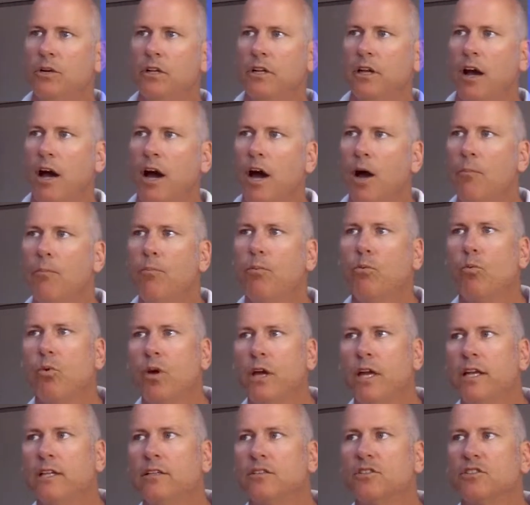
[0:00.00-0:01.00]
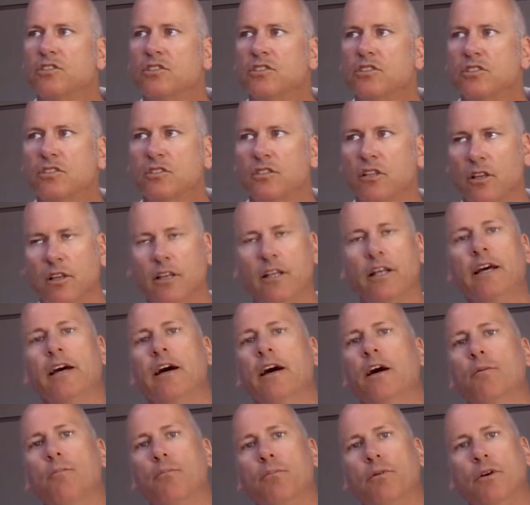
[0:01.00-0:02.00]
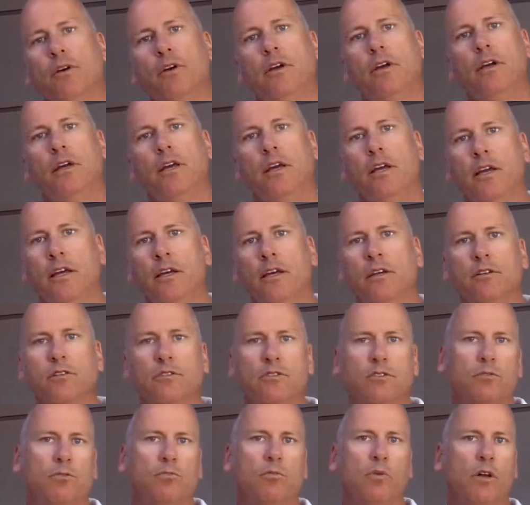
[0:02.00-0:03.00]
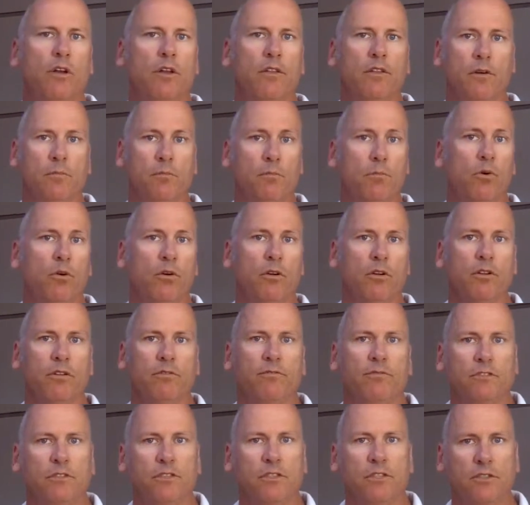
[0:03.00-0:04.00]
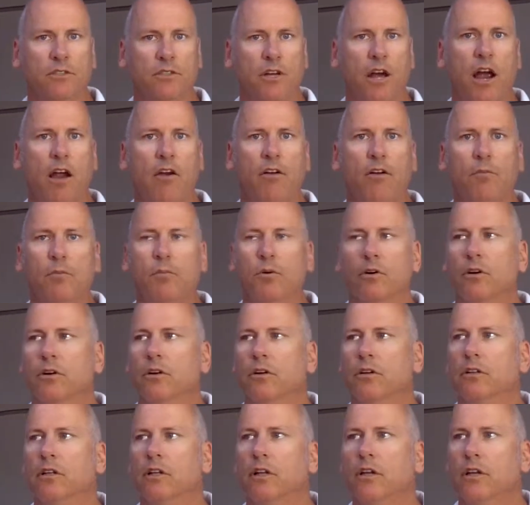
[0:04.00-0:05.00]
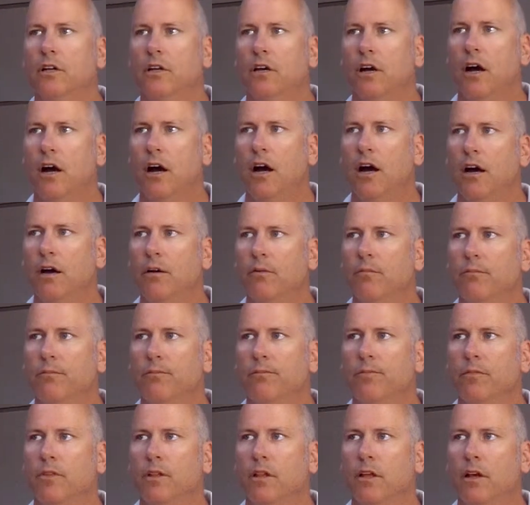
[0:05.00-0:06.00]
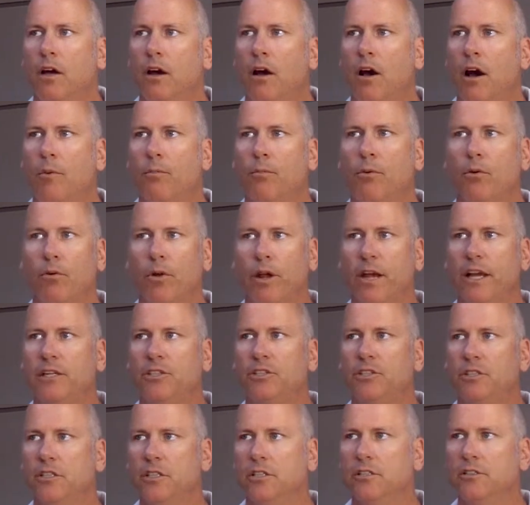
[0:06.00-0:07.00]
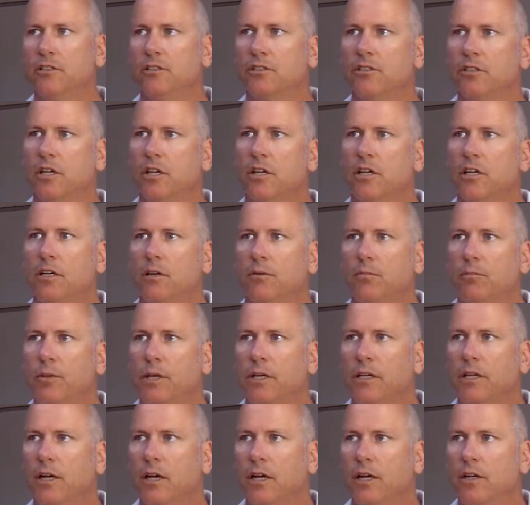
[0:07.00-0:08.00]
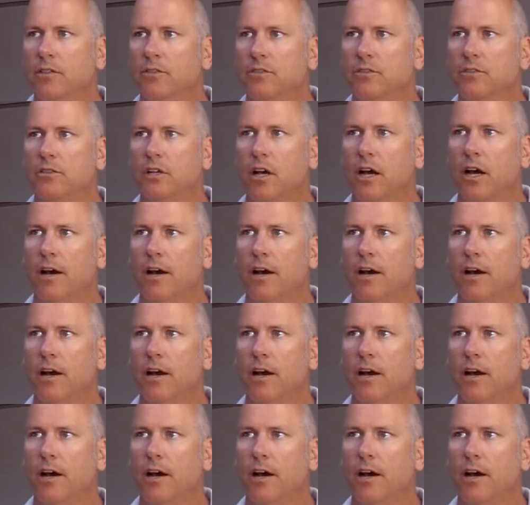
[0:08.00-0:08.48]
an upwind slip is one of the more desirable operations, because